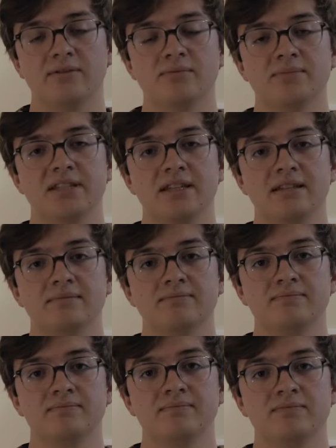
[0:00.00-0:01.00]
room scene.
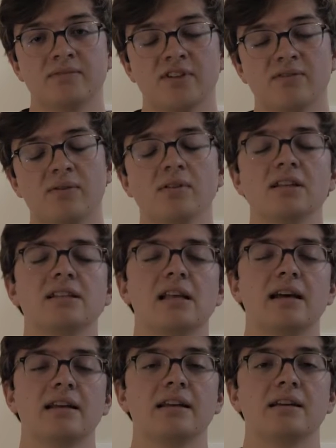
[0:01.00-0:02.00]
For this
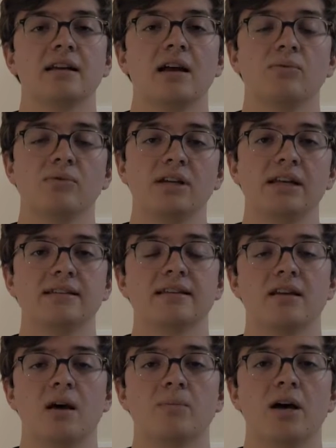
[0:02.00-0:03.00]
lighting, I wanted it to
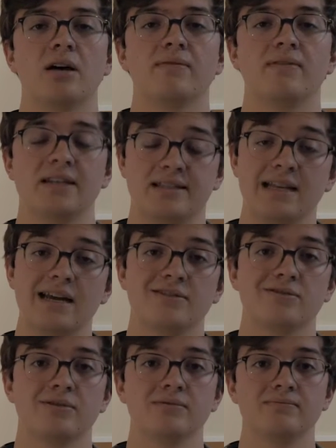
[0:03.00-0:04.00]
come off as
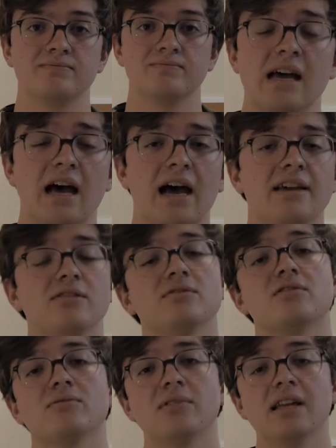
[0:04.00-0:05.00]
natural. I
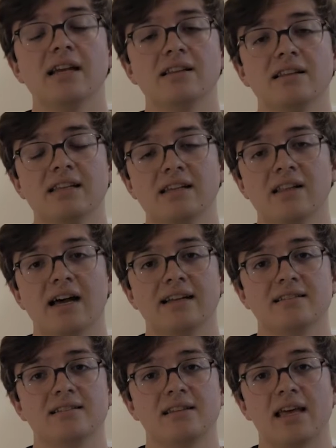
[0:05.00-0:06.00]
used 3 LED
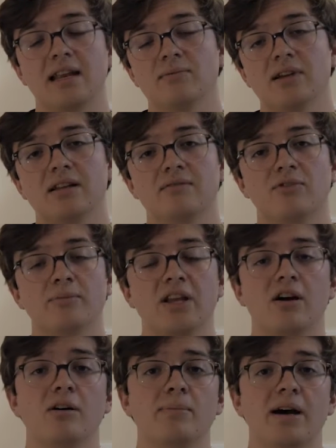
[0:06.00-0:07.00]
lights that I rented from the
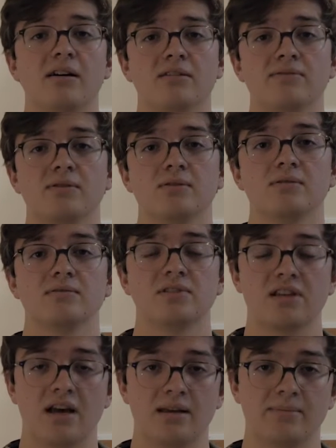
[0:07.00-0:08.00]
all-powerful
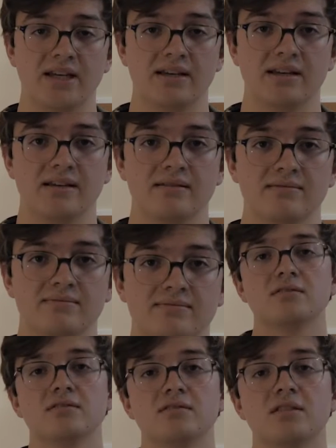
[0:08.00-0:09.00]
Scott Binky.
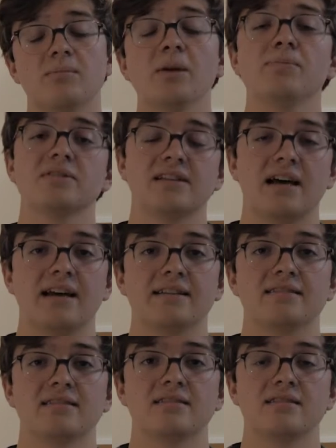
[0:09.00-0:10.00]
To be
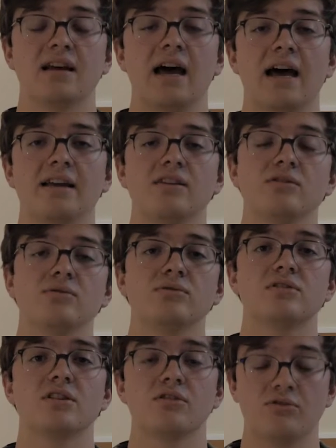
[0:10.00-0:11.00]
precise, I
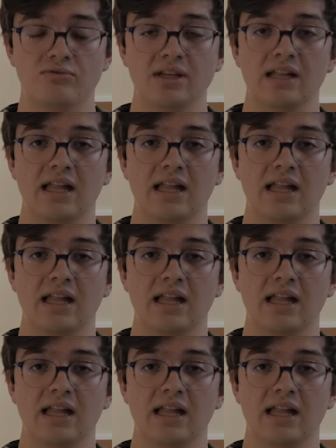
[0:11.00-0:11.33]
used 3